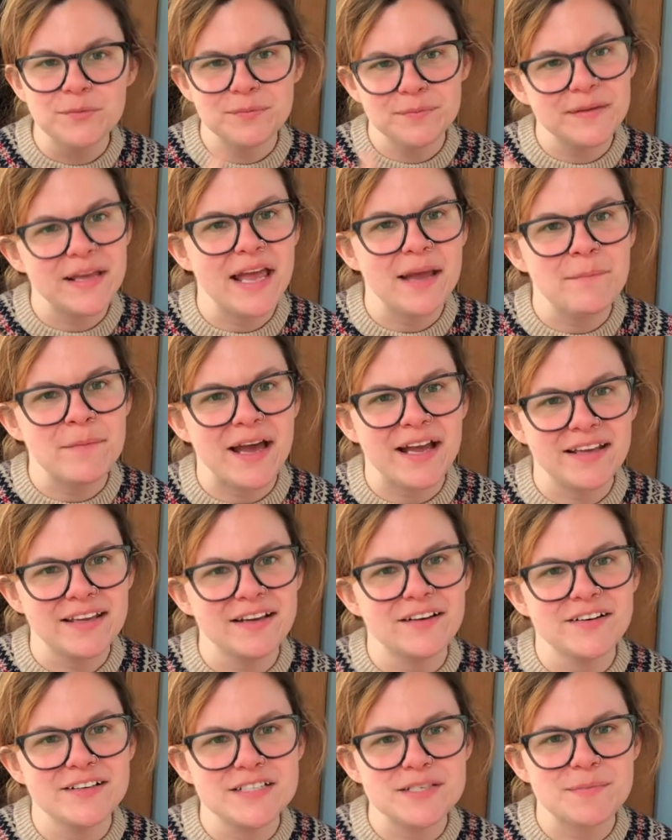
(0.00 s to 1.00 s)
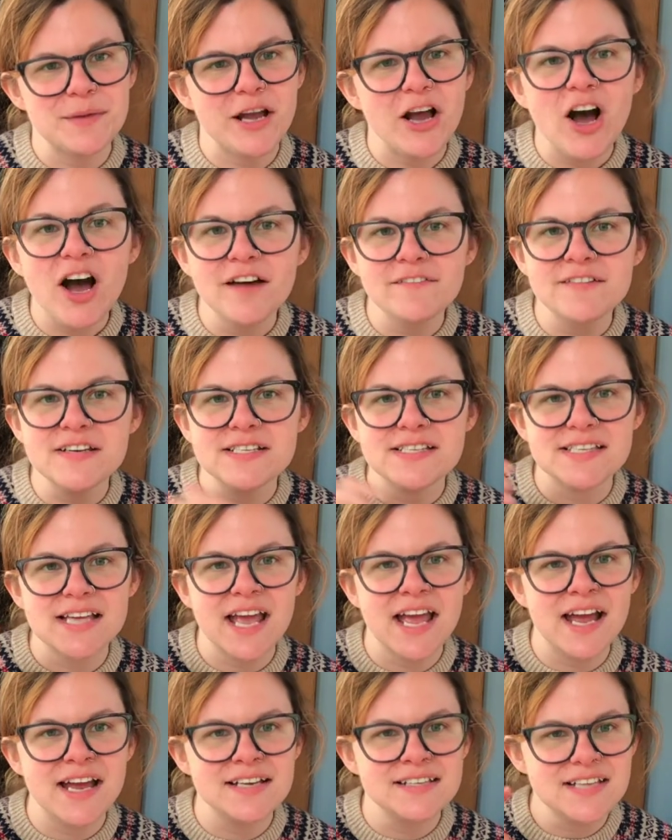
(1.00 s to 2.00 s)
came back here into my office
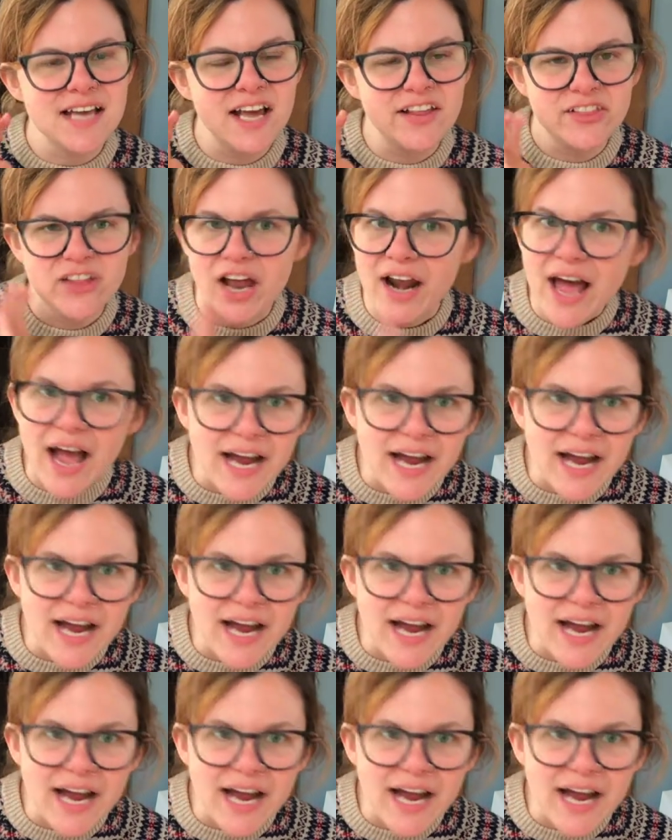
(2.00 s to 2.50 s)
and I thought,